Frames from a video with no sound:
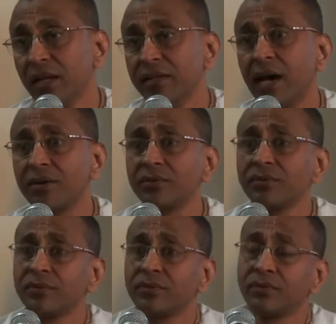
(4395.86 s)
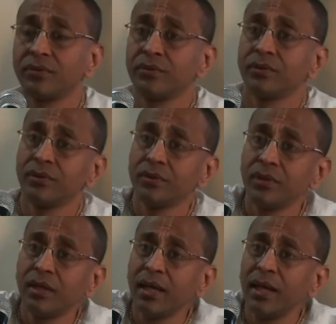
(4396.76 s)
Now,
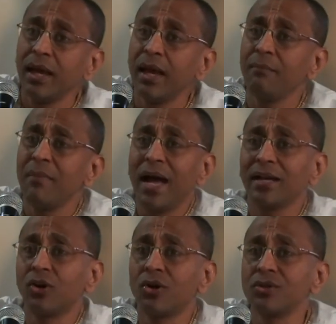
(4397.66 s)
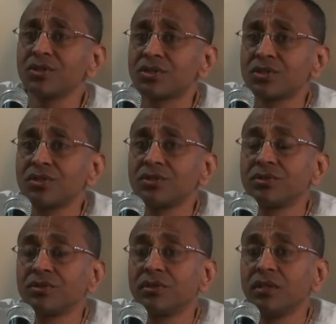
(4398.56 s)
a man
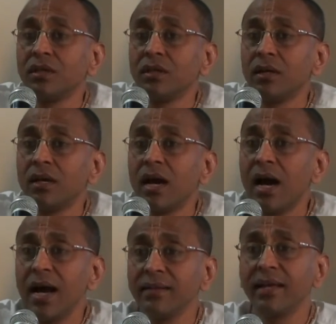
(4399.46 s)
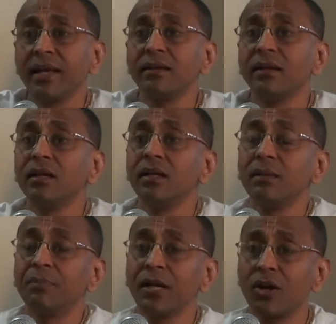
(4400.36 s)
goes, and then
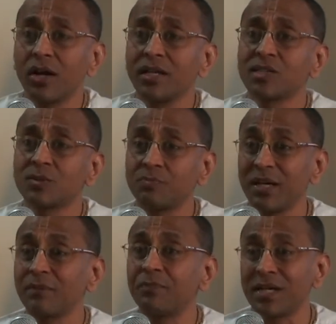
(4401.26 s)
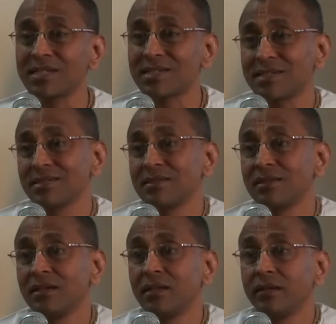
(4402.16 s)
depending on his purpose,
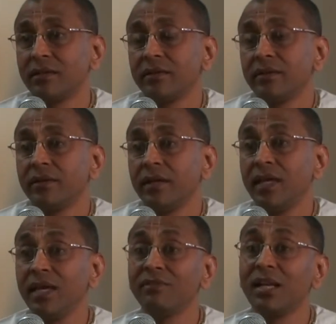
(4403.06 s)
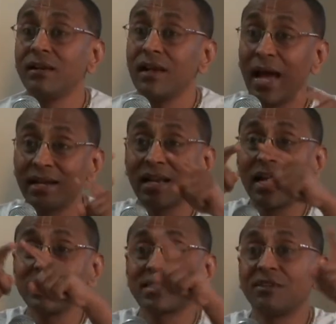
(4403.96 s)
he will
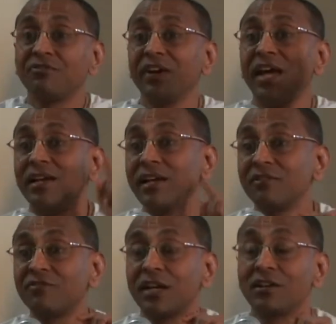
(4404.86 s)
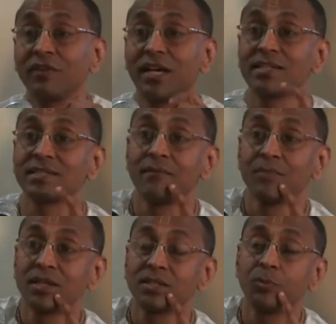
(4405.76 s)
analyze the fair in different
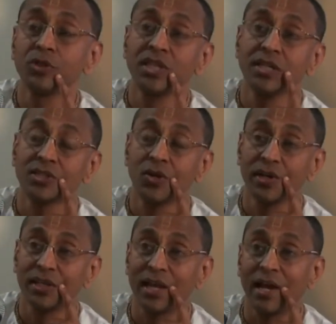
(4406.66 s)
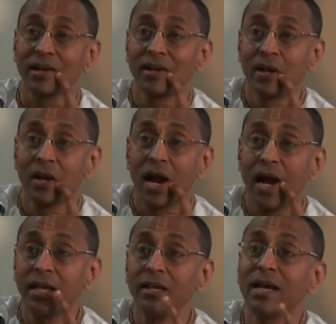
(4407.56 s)
ways. Suppose he is going there
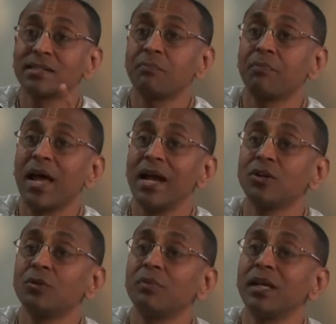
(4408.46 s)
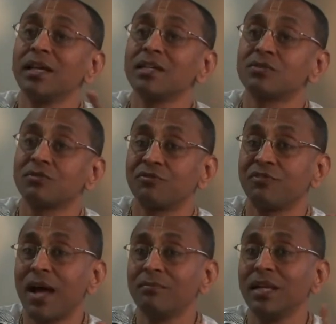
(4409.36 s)
and he has a plan to bring his
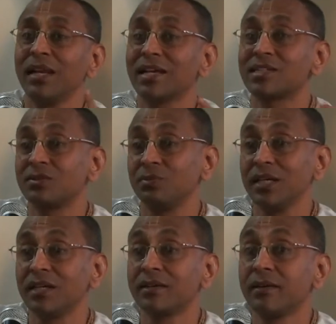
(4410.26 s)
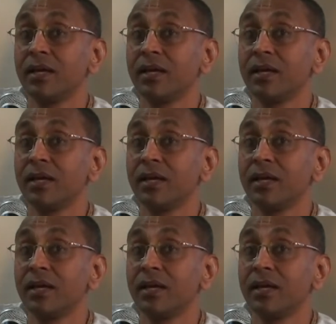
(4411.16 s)
family next week.